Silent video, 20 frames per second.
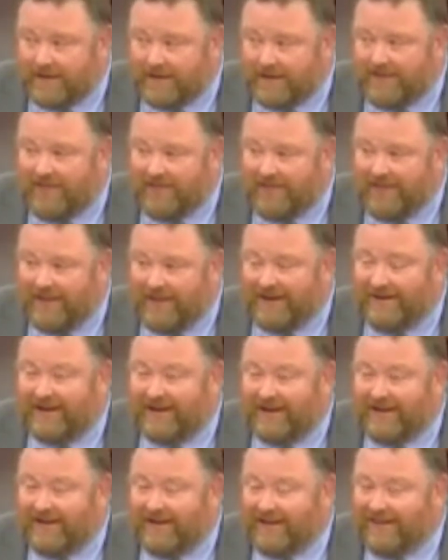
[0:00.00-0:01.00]

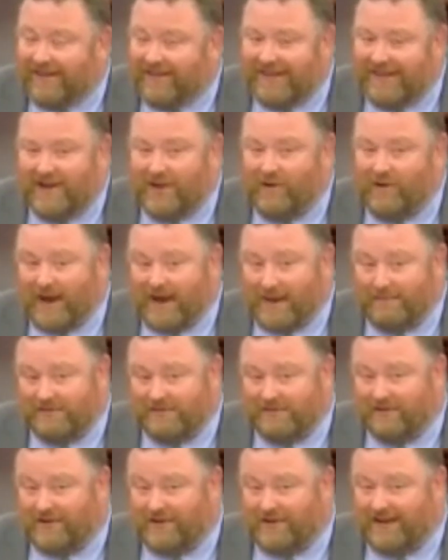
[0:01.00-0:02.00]
than New
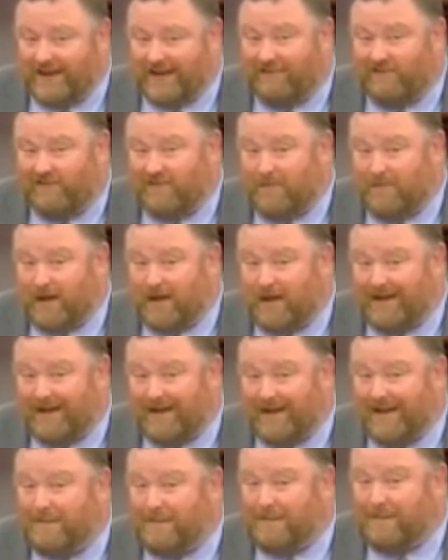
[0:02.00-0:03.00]
Hampshire and Vermont
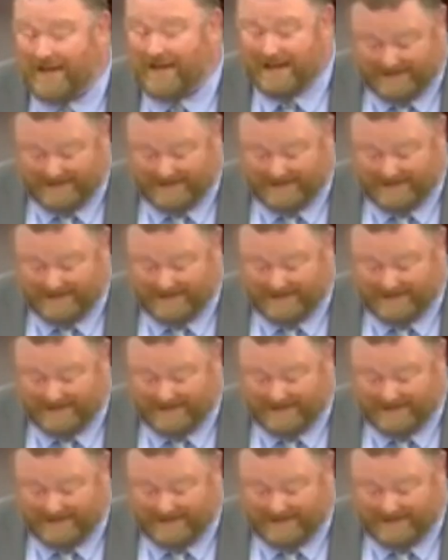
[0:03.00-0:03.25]
combined.